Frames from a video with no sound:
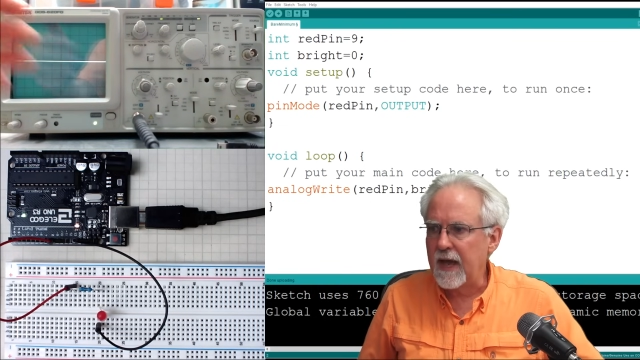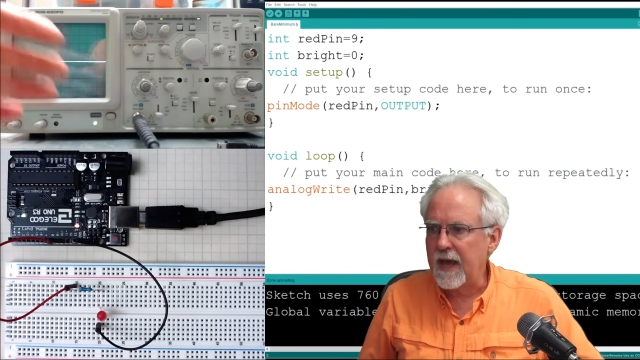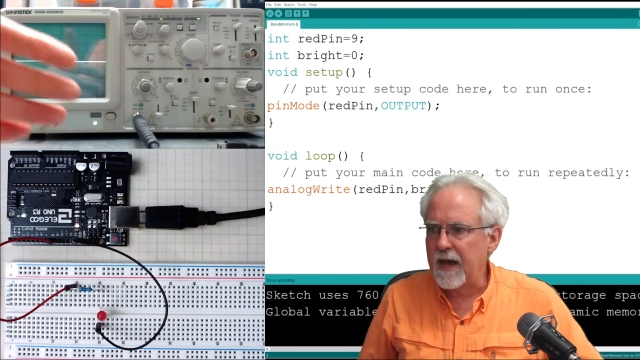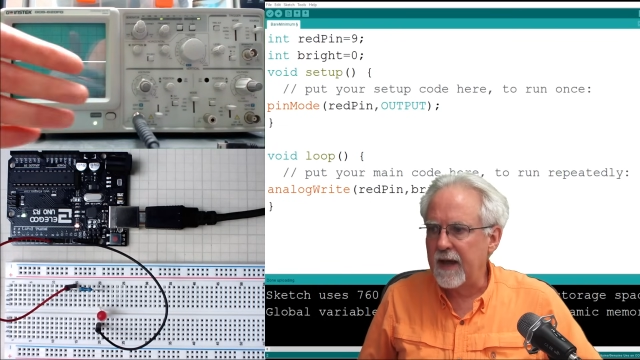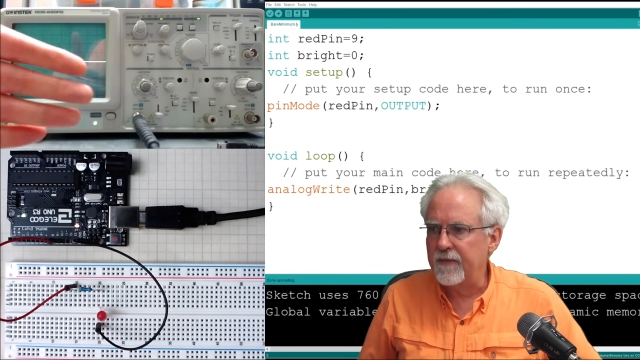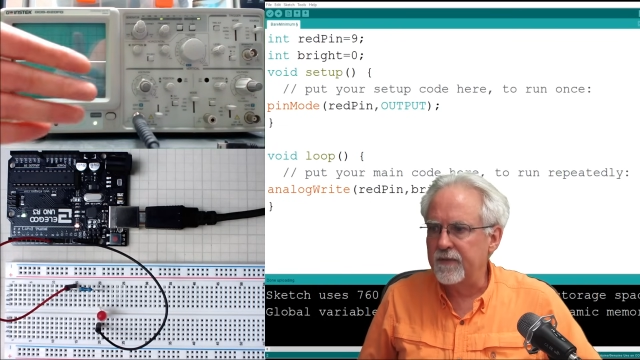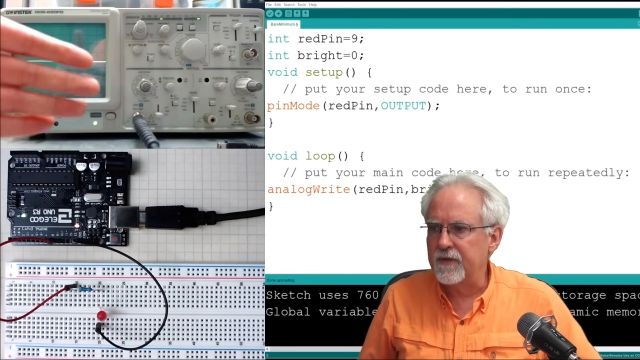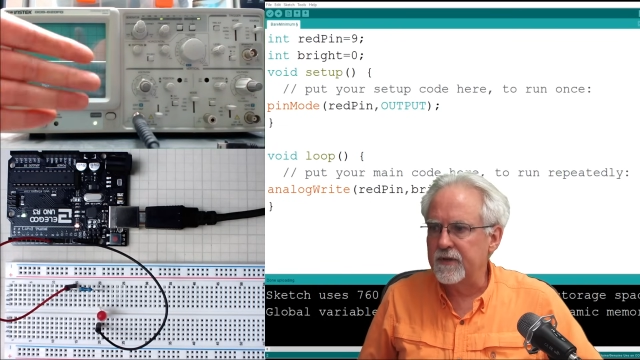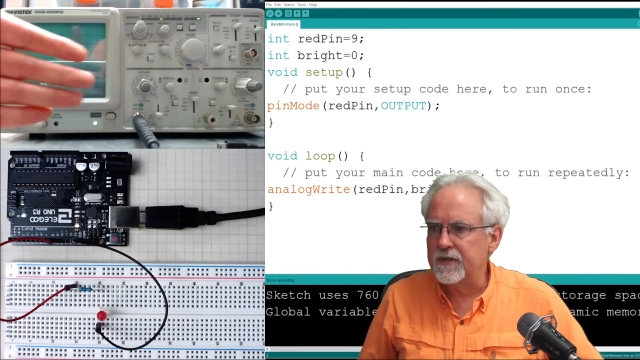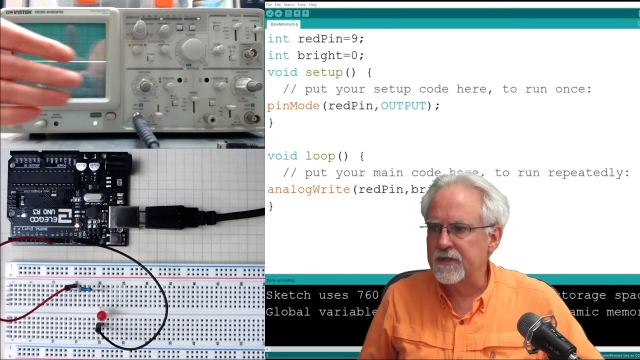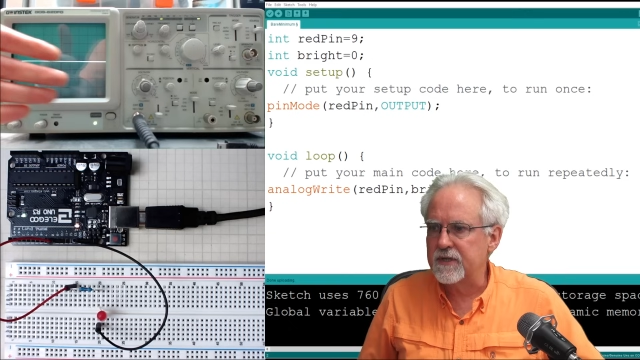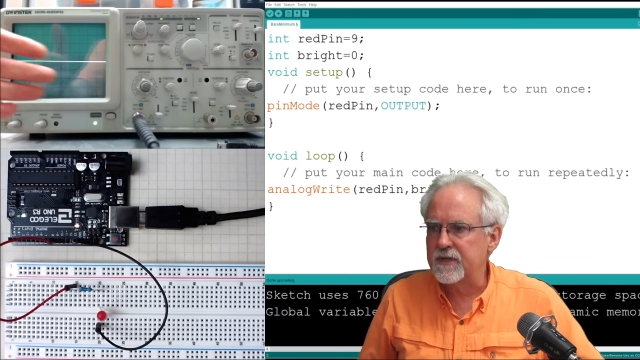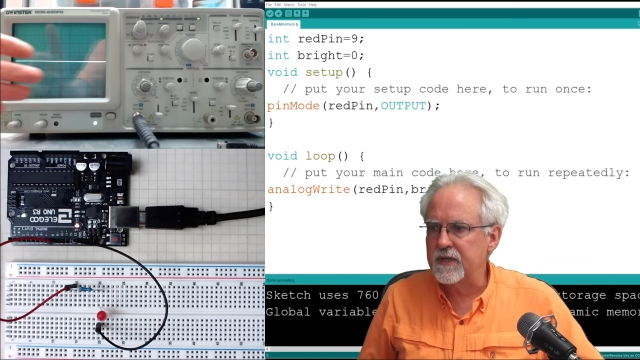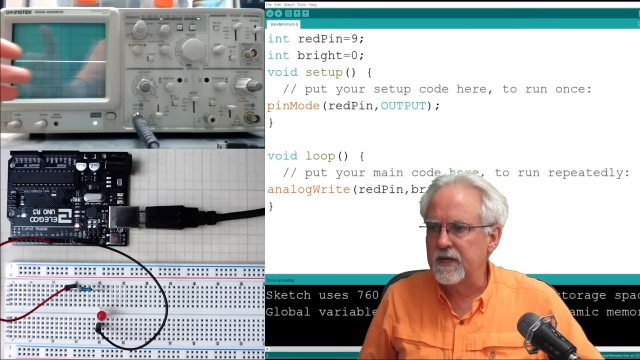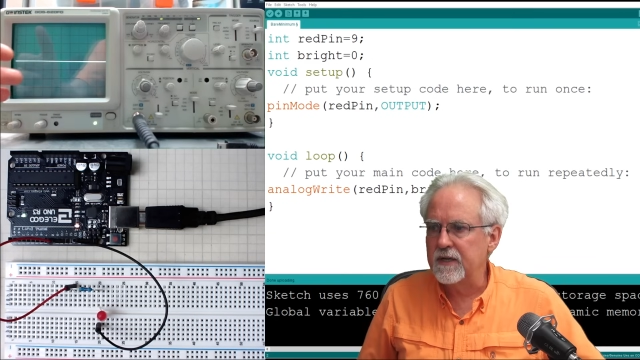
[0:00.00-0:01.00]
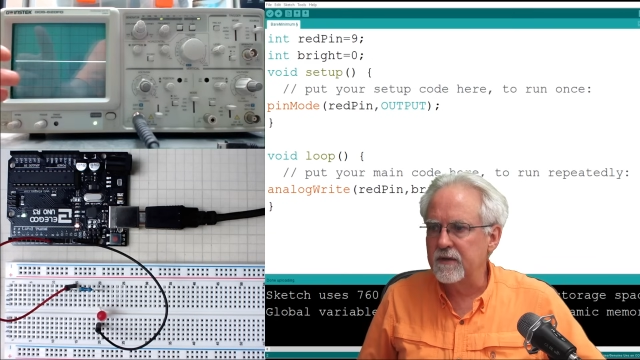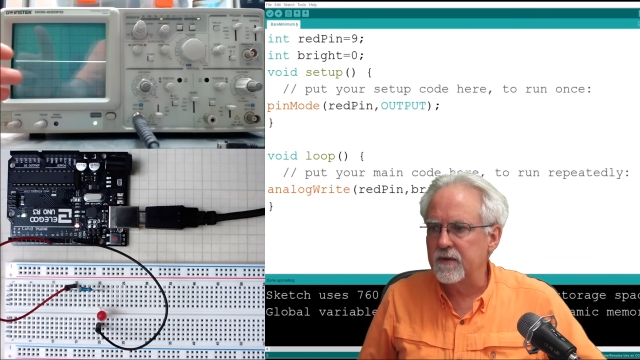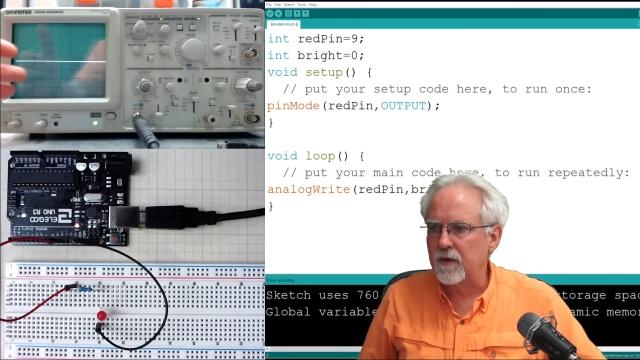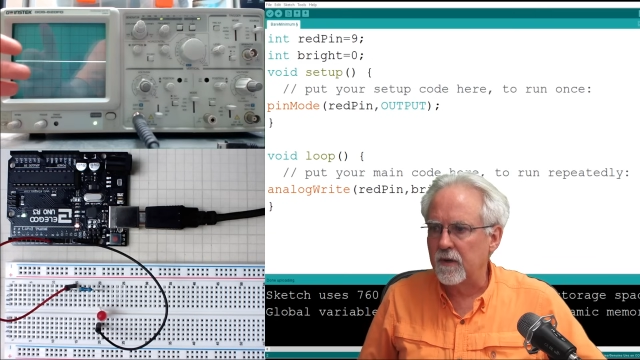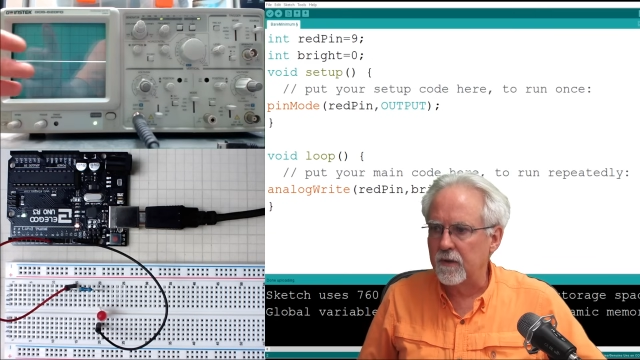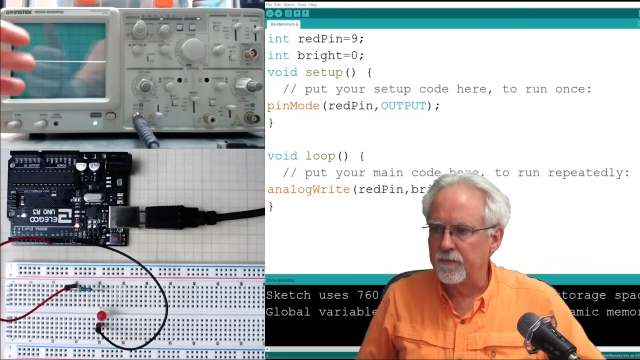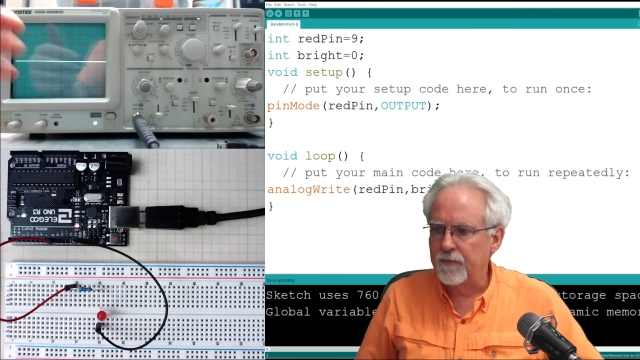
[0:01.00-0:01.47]
at the
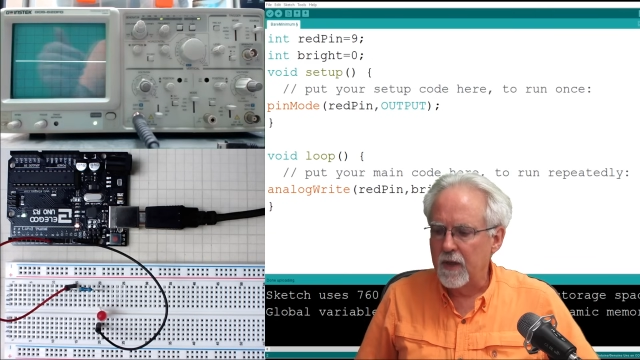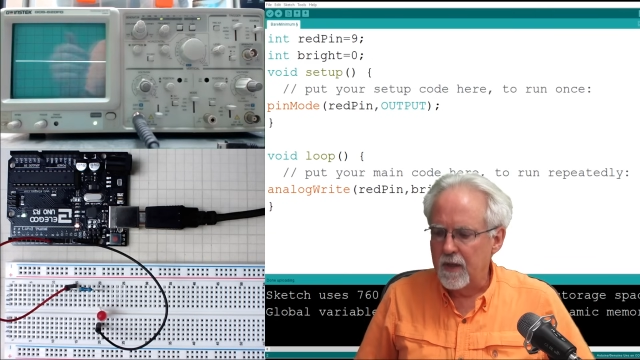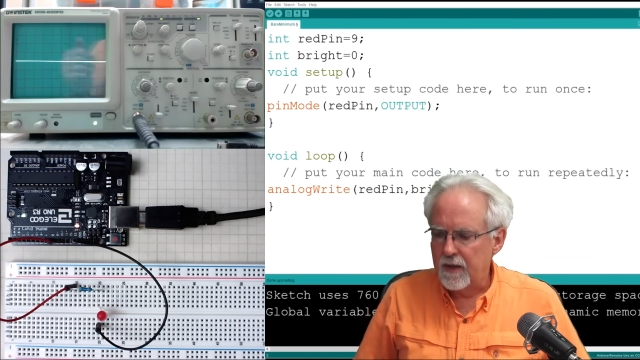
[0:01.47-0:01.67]
signal